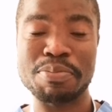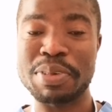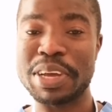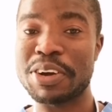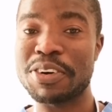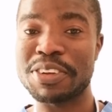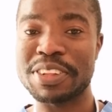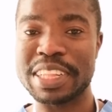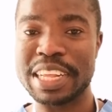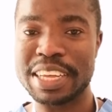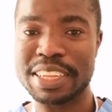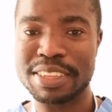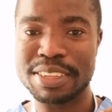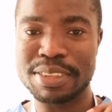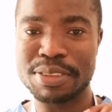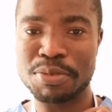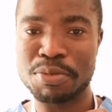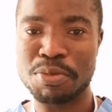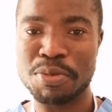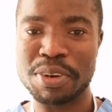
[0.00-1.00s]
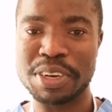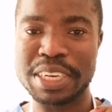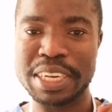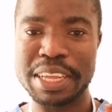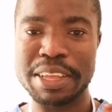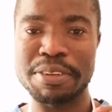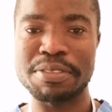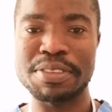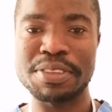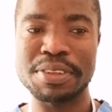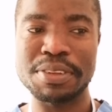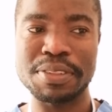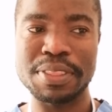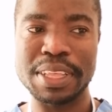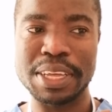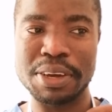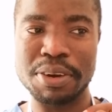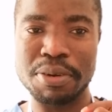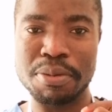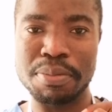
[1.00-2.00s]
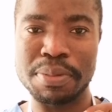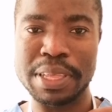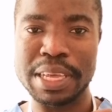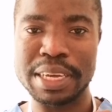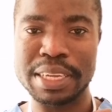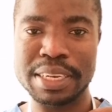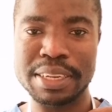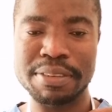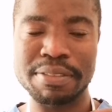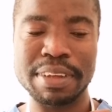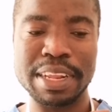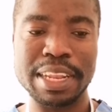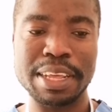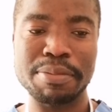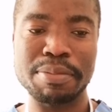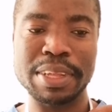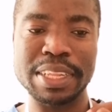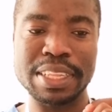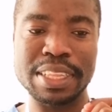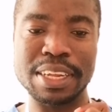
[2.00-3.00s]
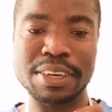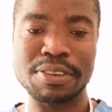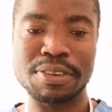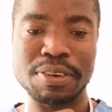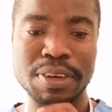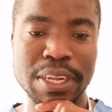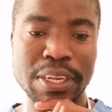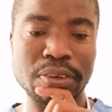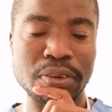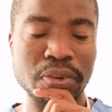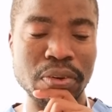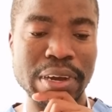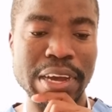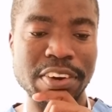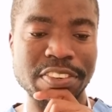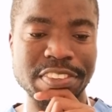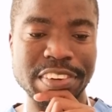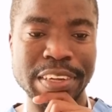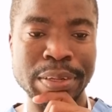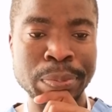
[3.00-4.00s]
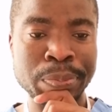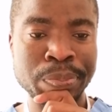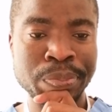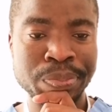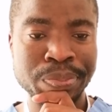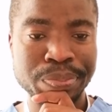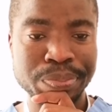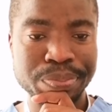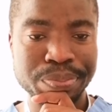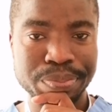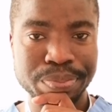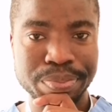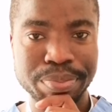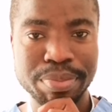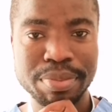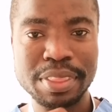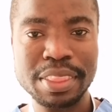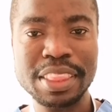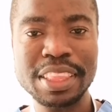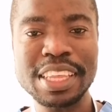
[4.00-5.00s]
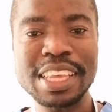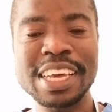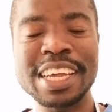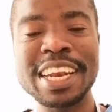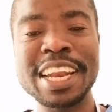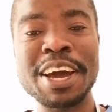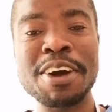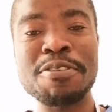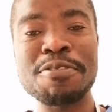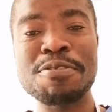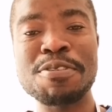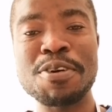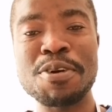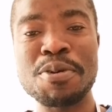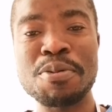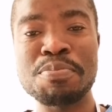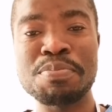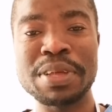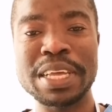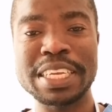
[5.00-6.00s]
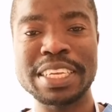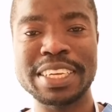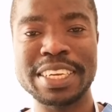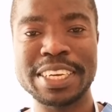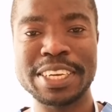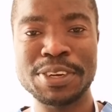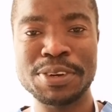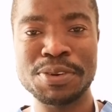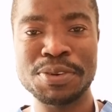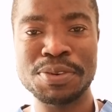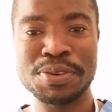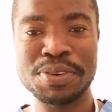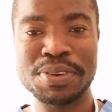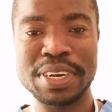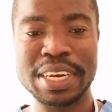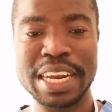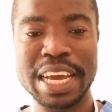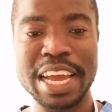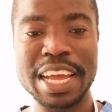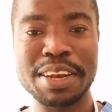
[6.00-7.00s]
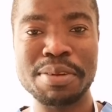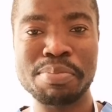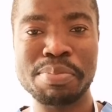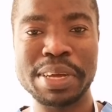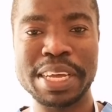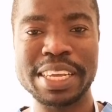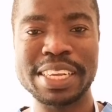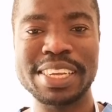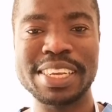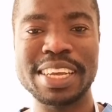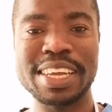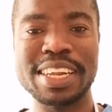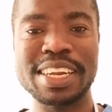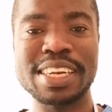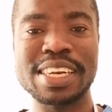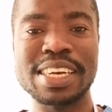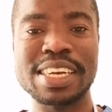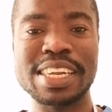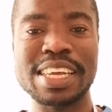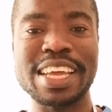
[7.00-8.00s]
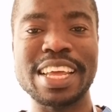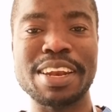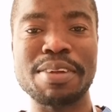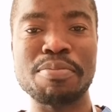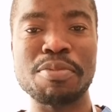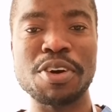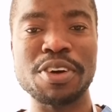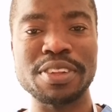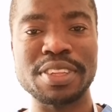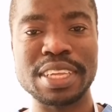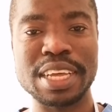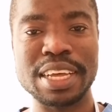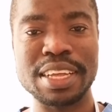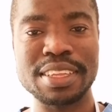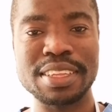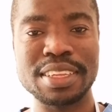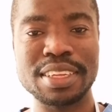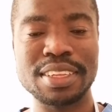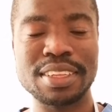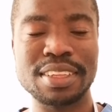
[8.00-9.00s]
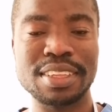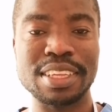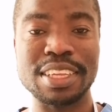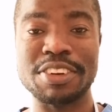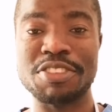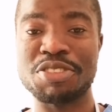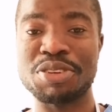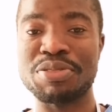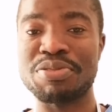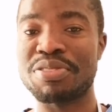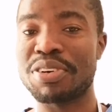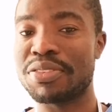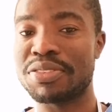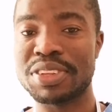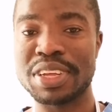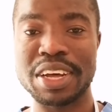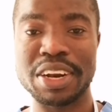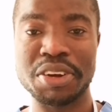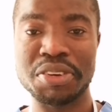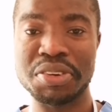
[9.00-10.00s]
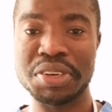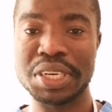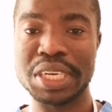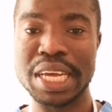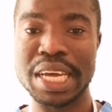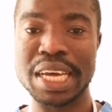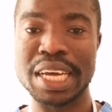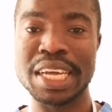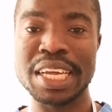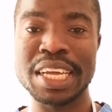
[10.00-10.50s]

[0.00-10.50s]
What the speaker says: because that's what gives you the objective elements that you need to cover. Now, for PHQ9 patient, in most cases, it revolves around